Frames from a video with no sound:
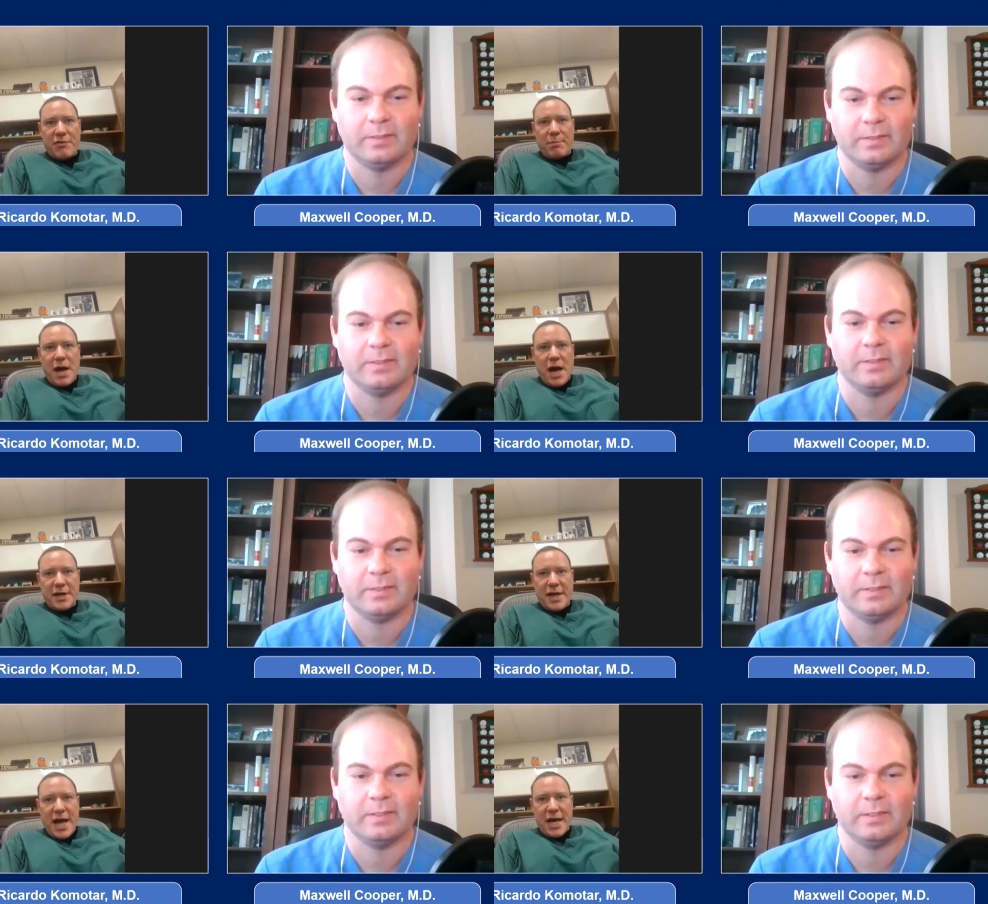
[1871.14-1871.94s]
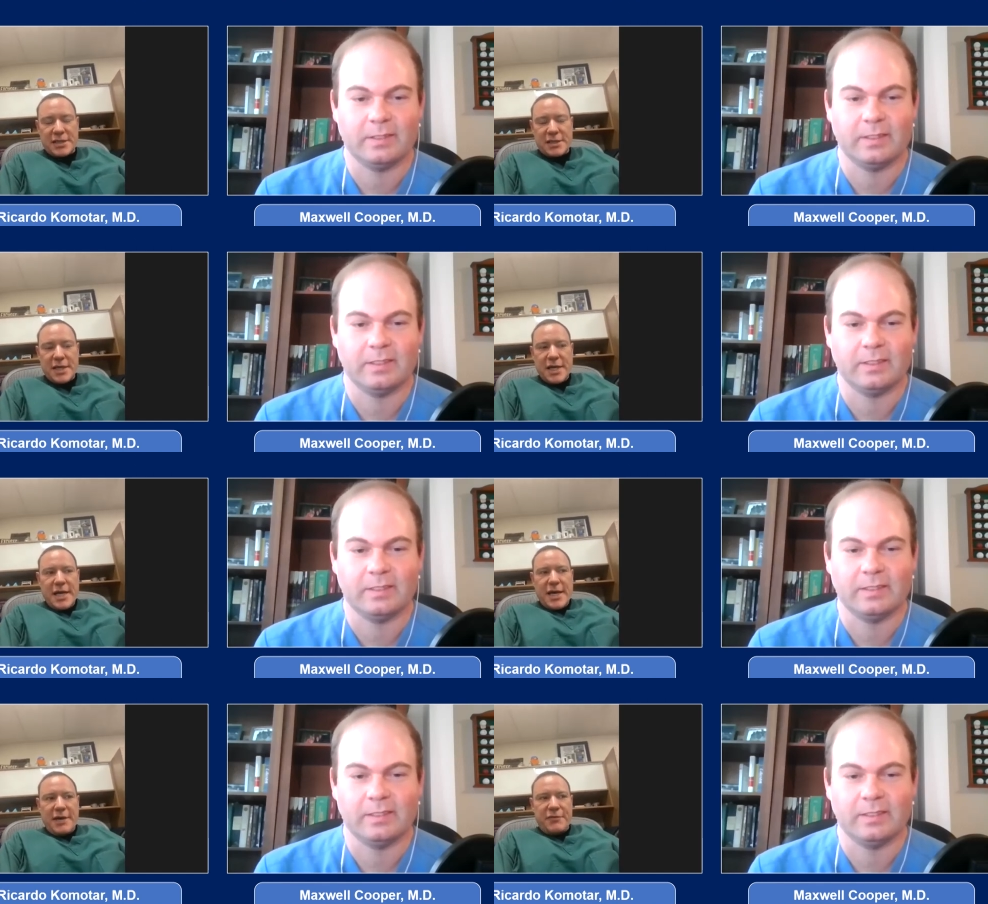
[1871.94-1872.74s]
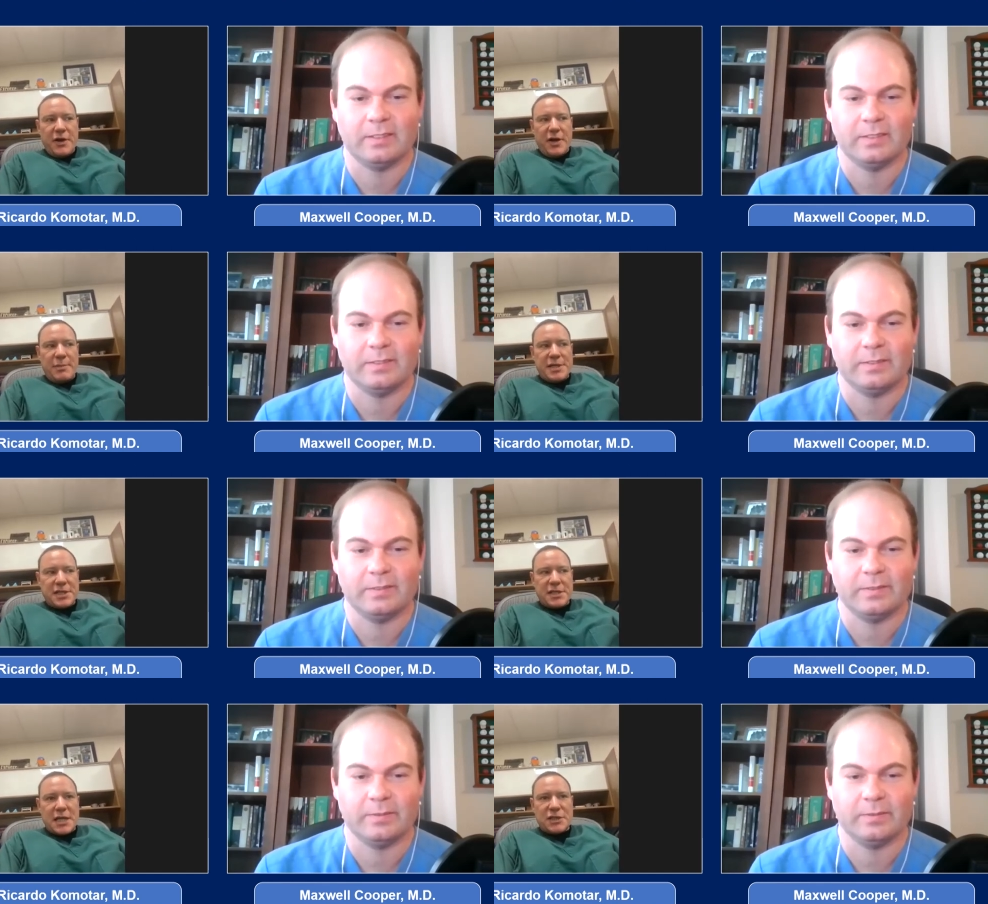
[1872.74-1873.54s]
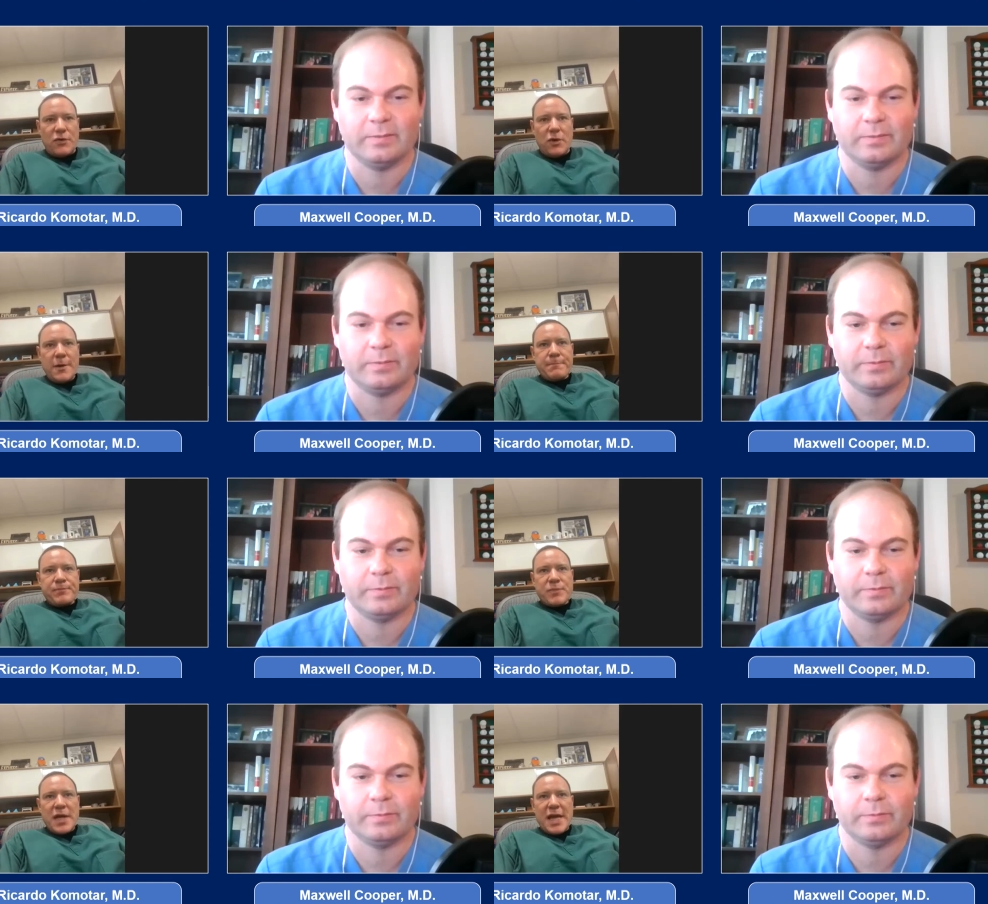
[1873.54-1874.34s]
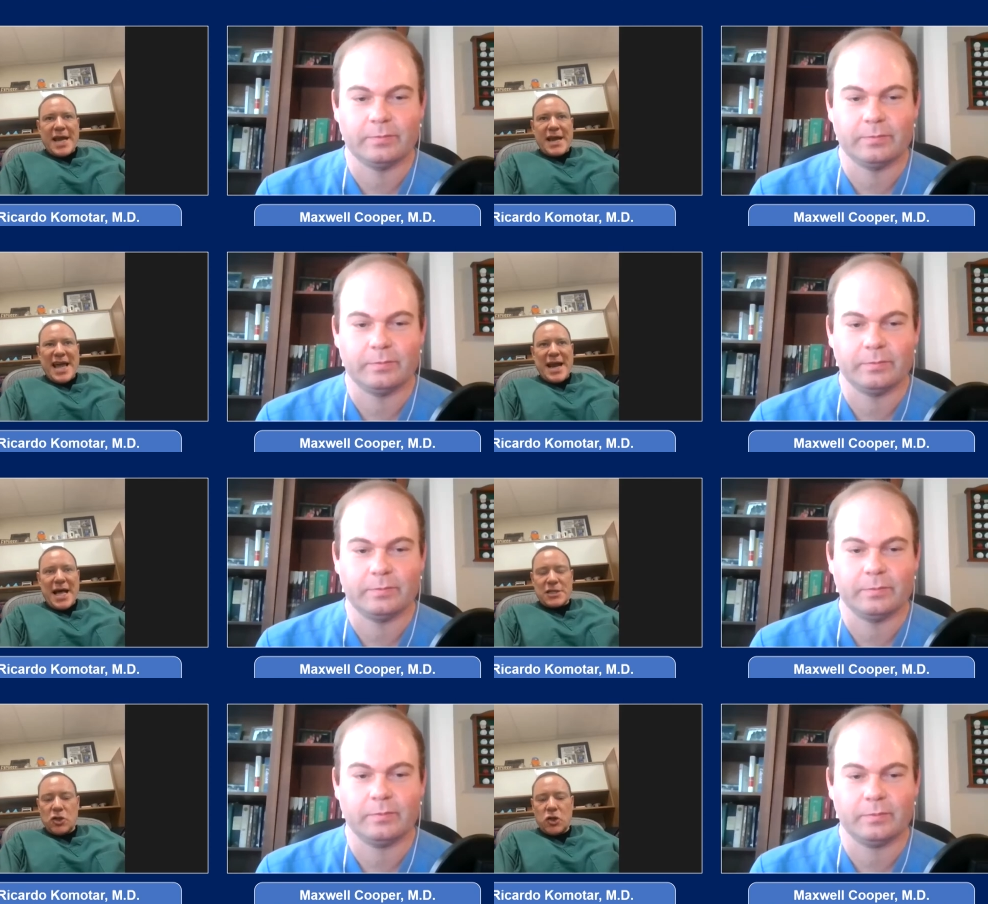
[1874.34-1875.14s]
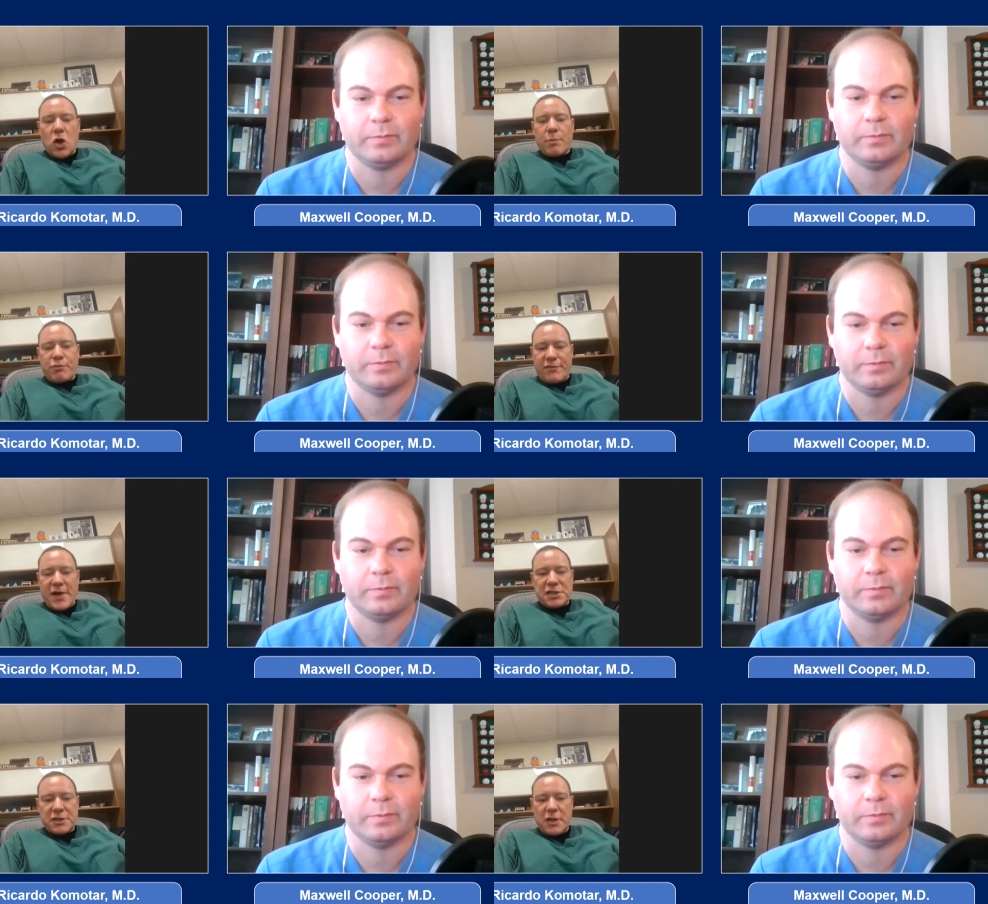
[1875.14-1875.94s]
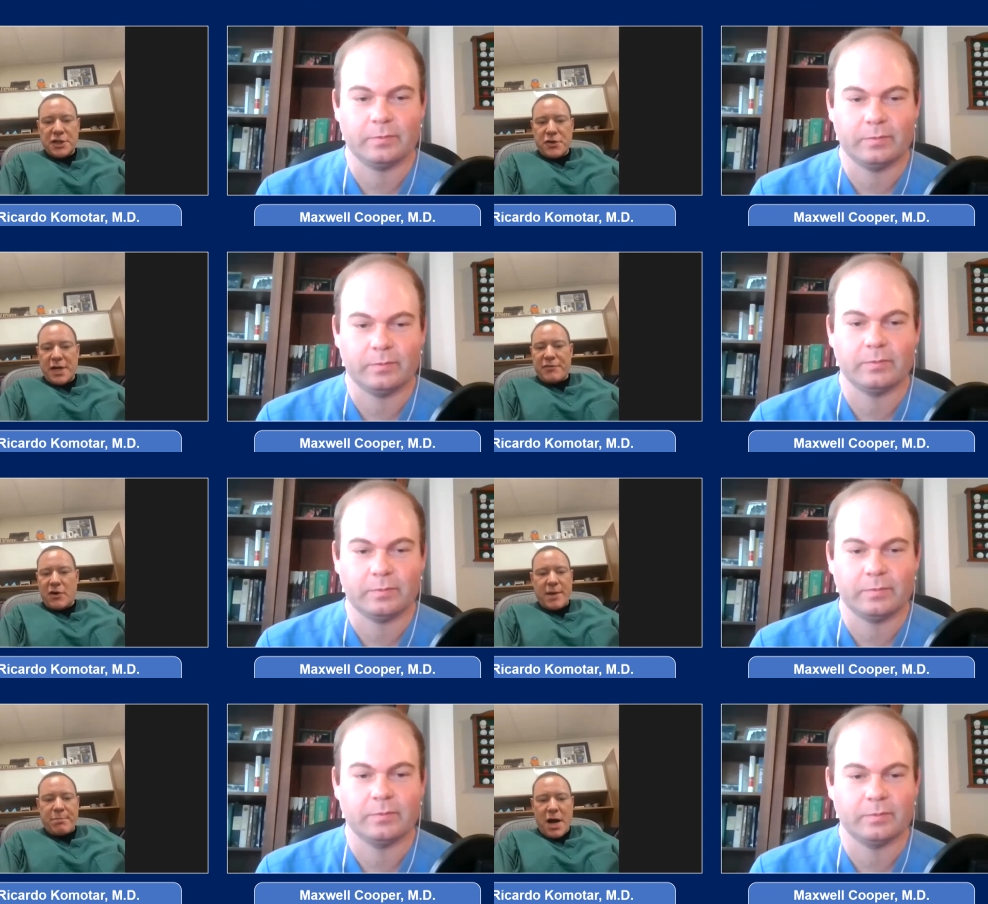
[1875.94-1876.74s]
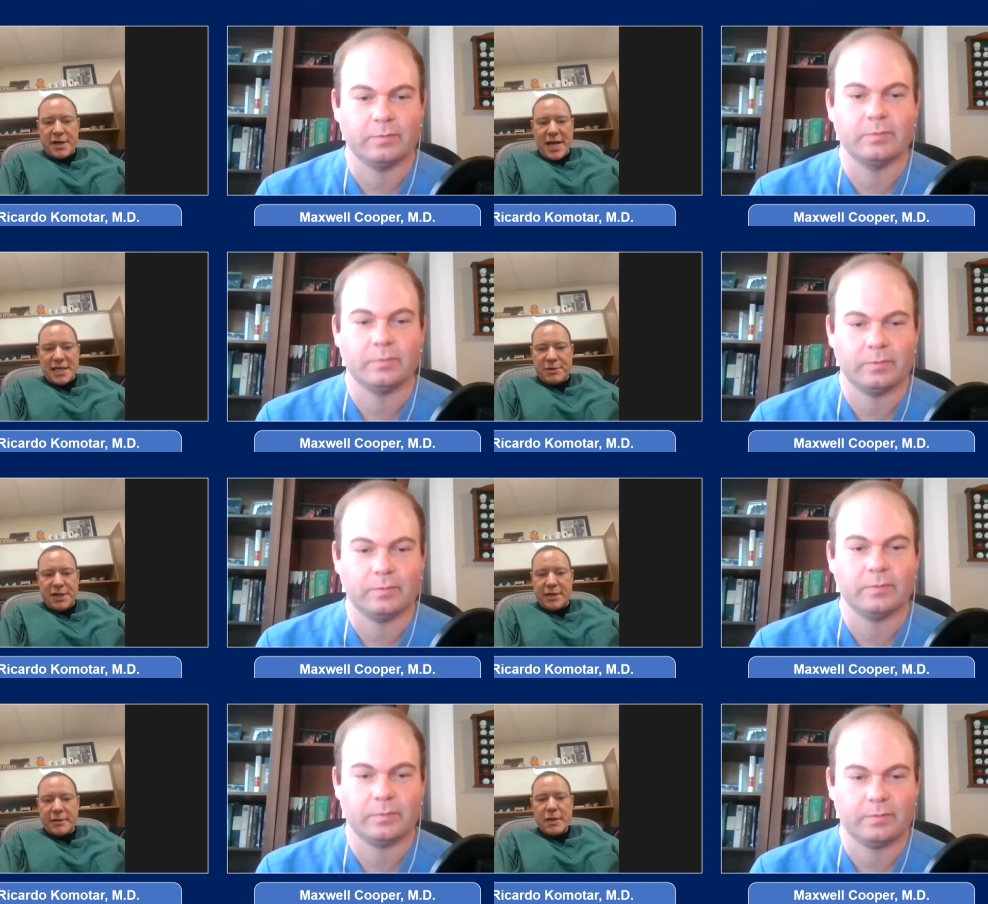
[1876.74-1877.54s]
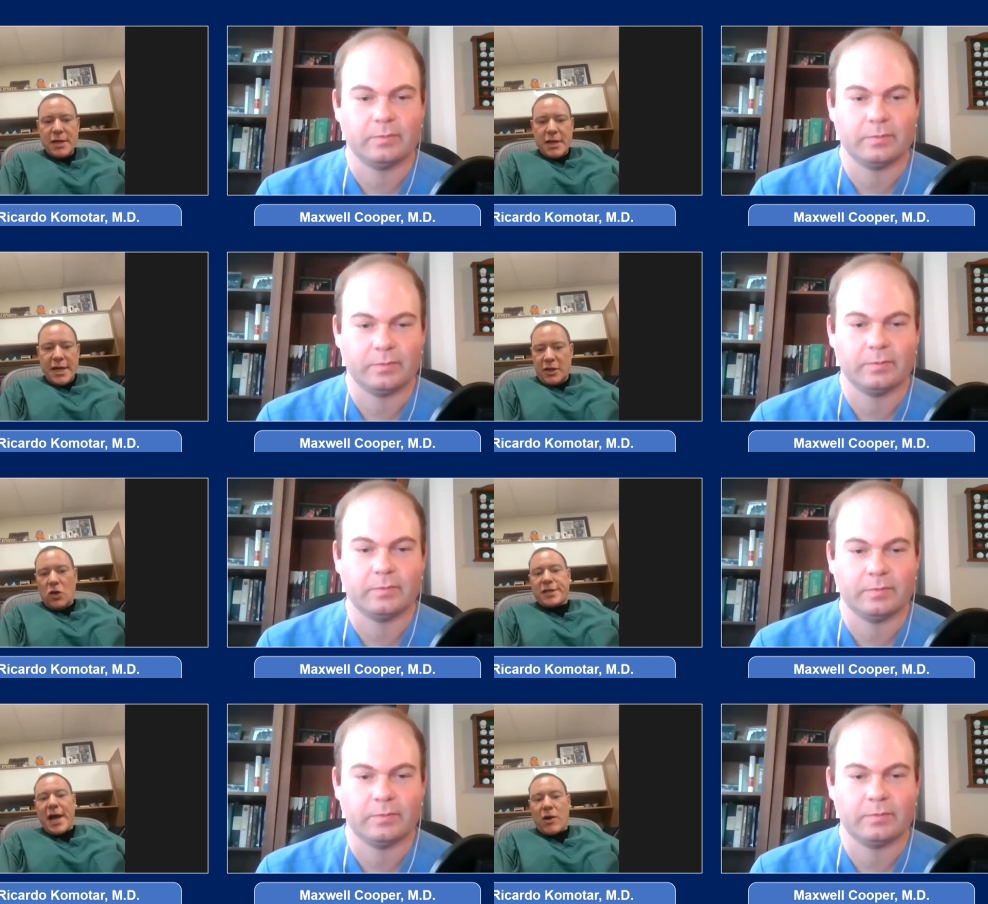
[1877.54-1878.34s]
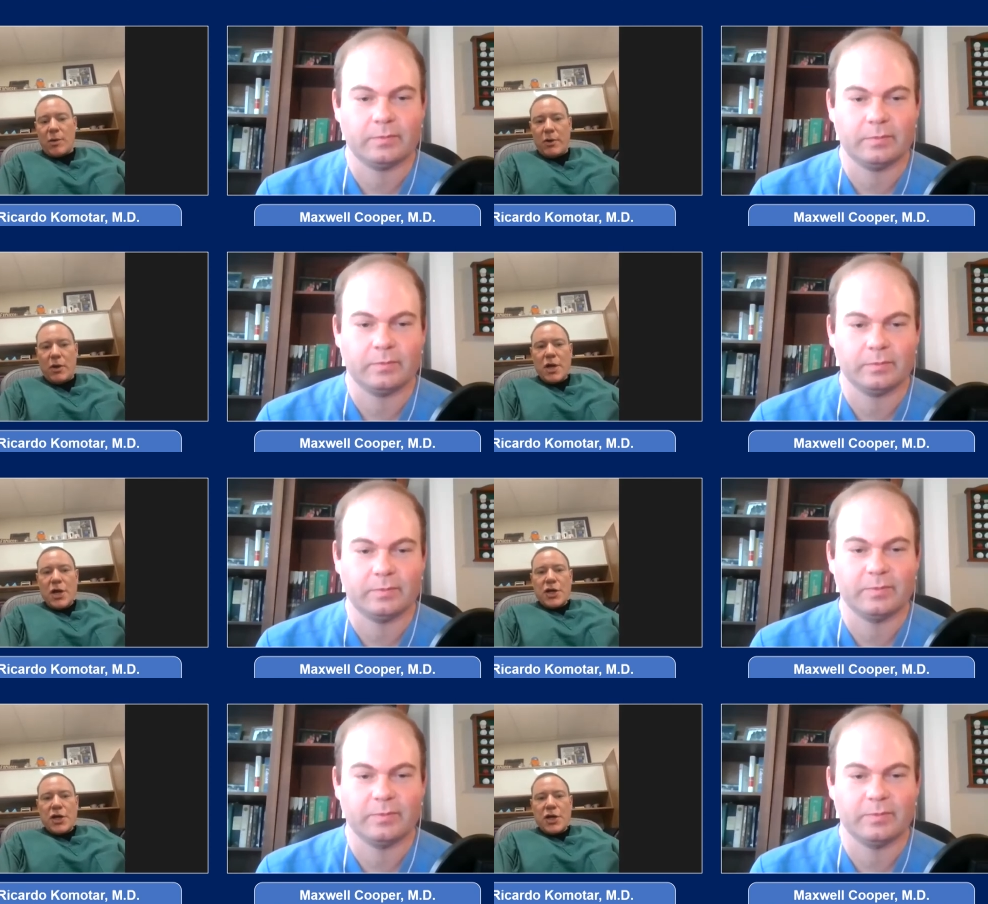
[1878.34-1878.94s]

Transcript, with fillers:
Speaker 1: a podcast, if you're going to be successful, it, it has to look professional. And you can have a great podcast, but it can, it can look terrible.